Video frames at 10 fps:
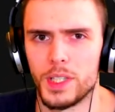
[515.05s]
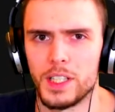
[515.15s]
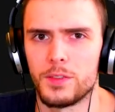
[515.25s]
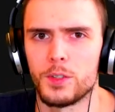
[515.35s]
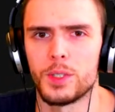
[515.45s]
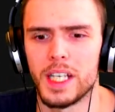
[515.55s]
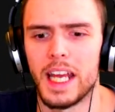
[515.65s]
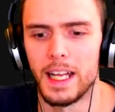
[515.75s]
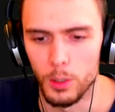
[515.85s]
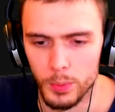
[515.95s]
if you can
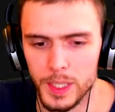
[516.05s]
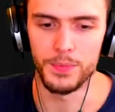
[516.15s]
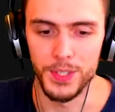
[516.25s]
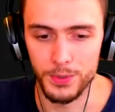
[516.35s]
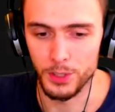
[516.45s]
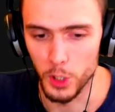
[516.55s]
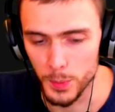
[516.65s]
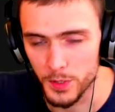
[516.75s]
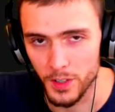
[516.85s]
help it. Use loops for